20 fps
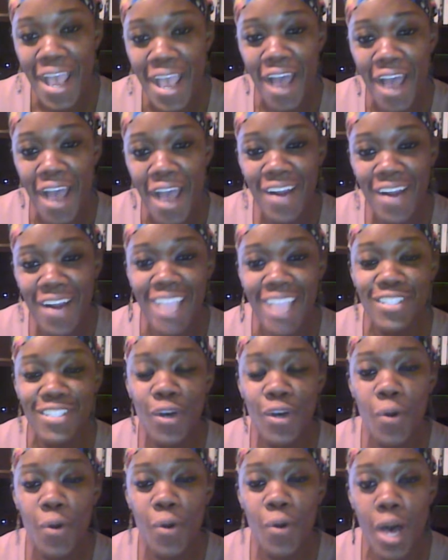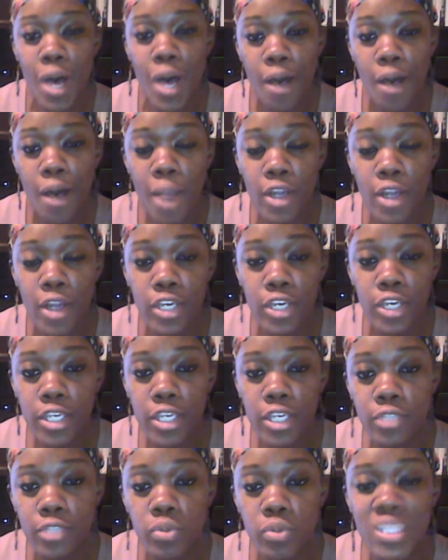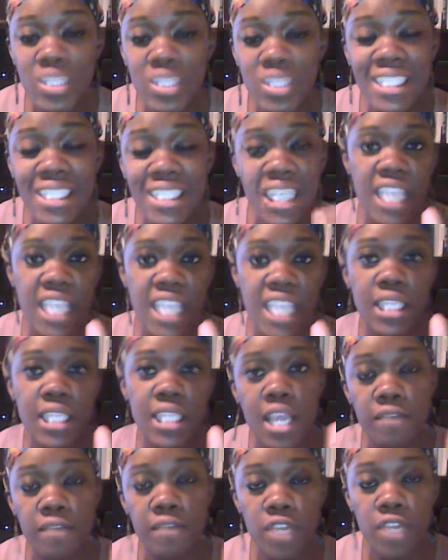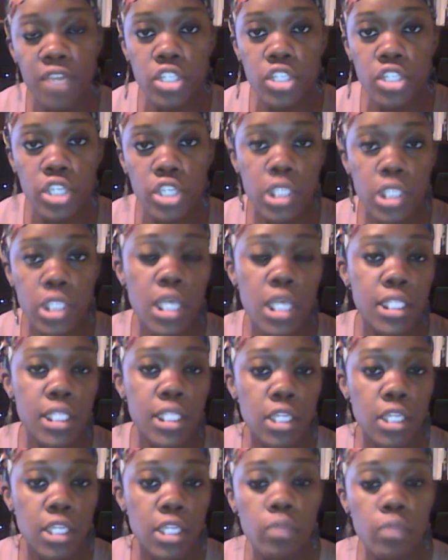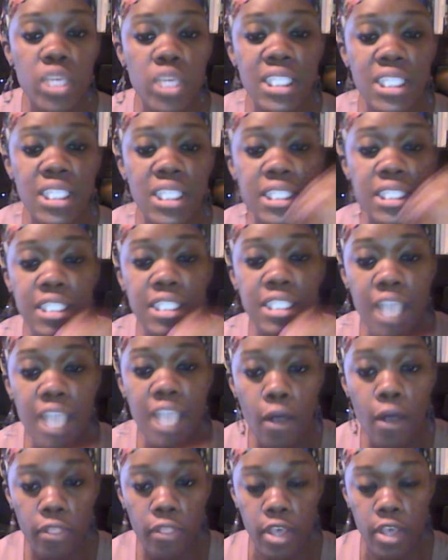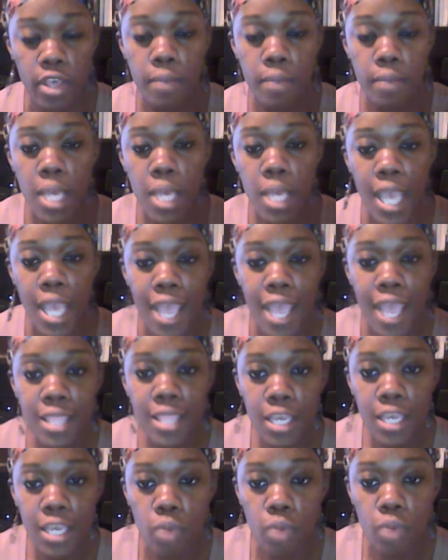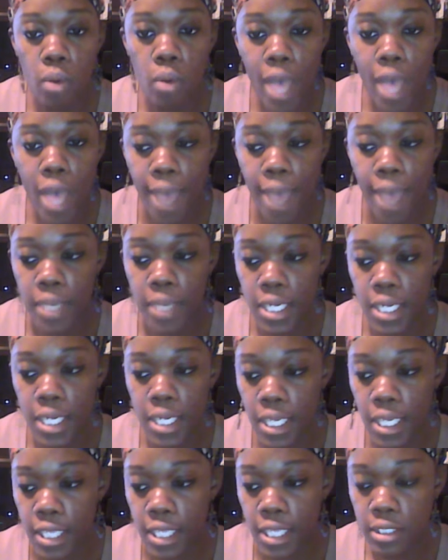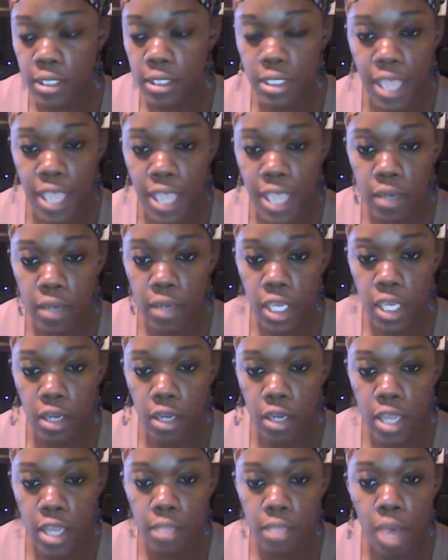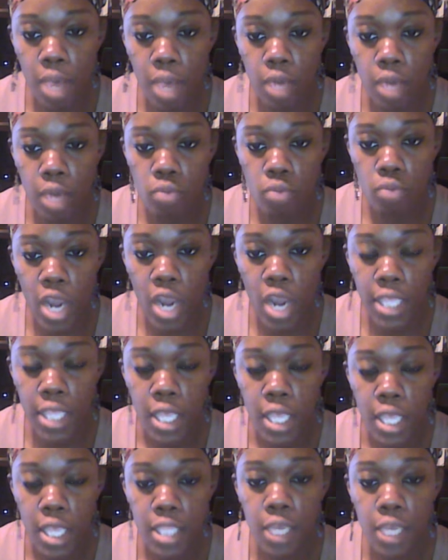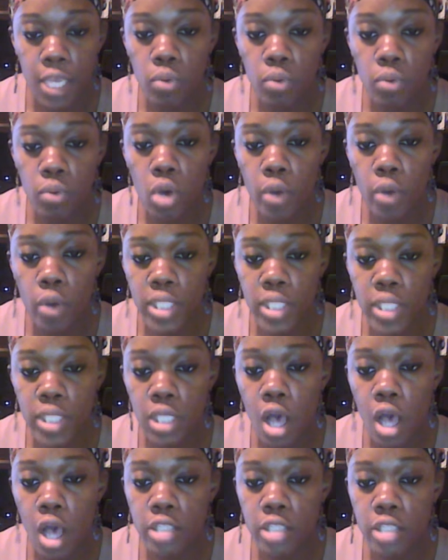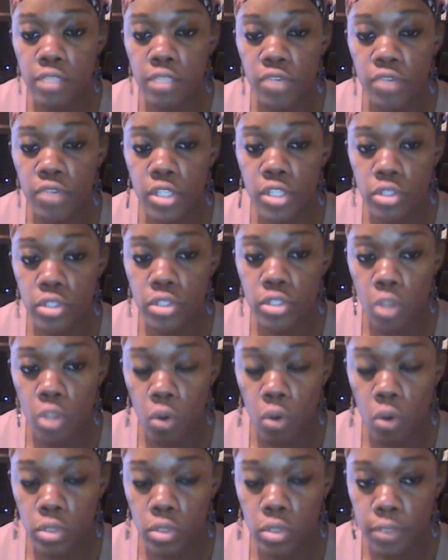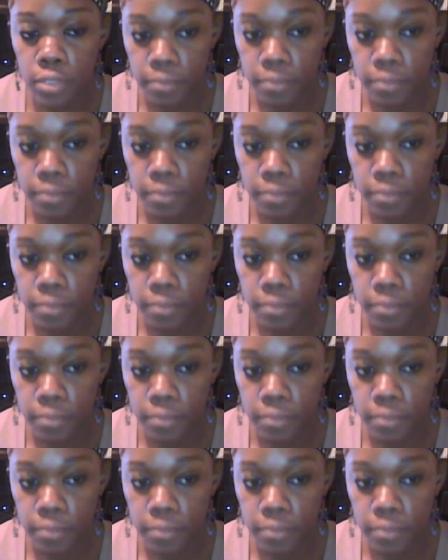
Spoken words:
All right, so our goods will sit in finished goods until we sell them. And then what will happen is down here in the bottom right, they will go into cost of goods sold.